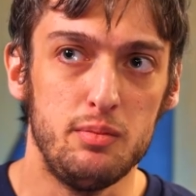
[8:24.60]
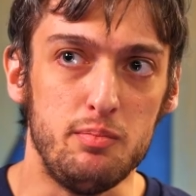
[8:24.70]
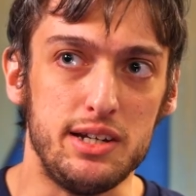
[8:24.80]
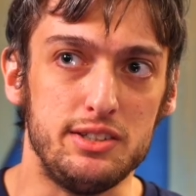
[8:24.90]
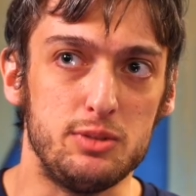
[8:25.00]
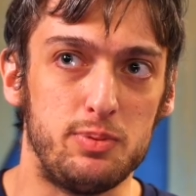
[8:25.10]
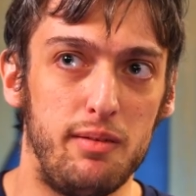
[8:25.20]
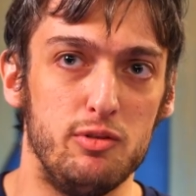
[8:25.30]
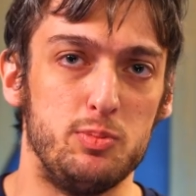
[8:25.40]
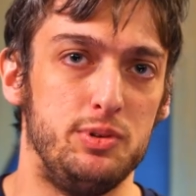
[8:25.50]
makes these
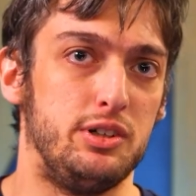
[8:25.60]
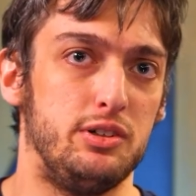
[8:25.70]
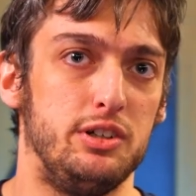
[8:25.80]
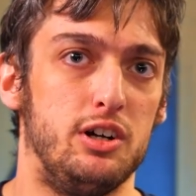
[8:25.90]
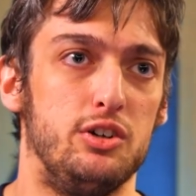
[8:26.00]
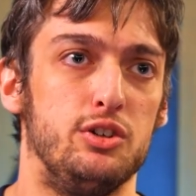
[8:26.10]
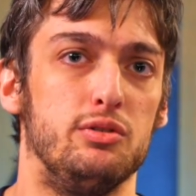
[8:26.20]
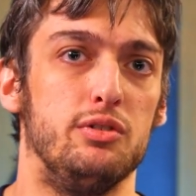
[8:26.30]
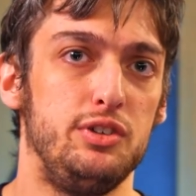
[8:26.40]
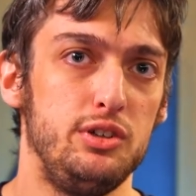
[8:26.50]
problems particularly hard to
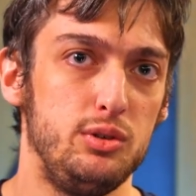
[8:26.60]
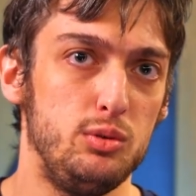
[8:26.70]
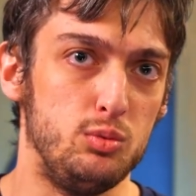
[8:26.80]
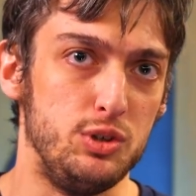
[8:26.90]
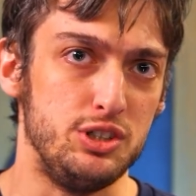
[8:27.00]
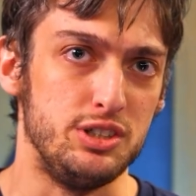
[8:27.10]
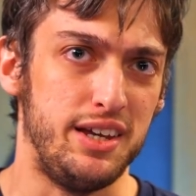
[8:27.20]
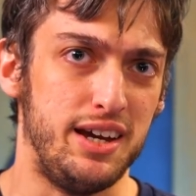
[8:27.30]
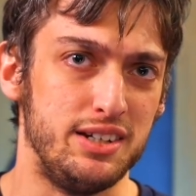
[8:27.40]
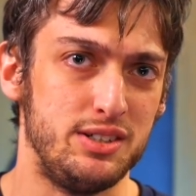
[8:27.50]
review, which is
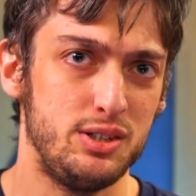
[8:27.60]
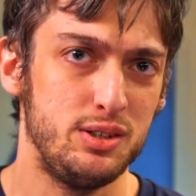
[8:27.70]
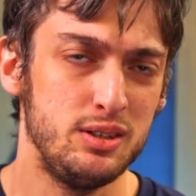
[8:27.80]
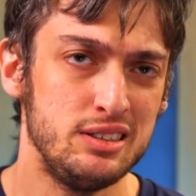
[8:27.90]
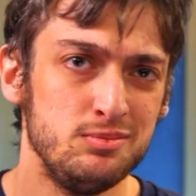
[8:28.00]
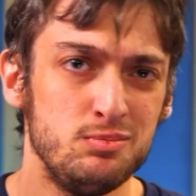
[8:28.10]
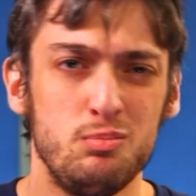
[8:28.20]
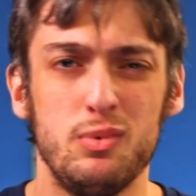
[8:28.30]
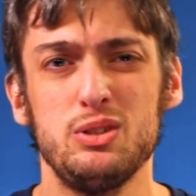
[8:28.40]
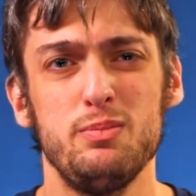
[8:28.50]
that
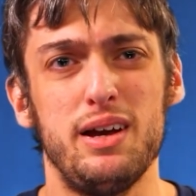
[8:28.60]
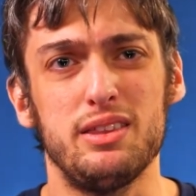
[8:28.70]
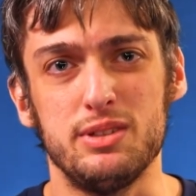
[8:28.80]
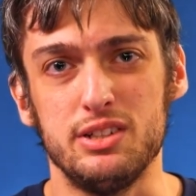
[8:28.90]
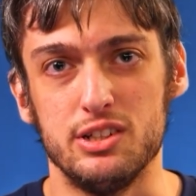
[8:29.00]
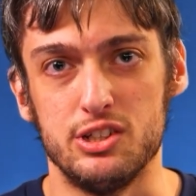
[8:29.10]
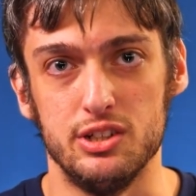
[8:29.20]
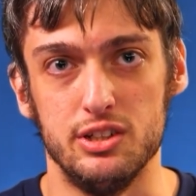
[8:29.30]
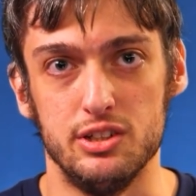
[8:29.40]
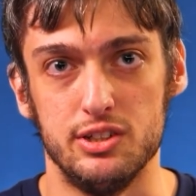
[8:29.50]
most
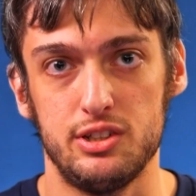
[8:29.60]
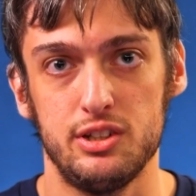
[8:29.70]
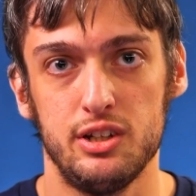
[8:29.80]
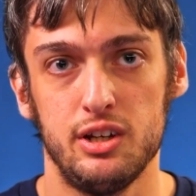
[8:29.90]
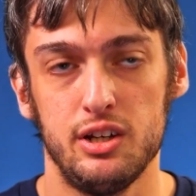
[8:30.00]
mathematicians,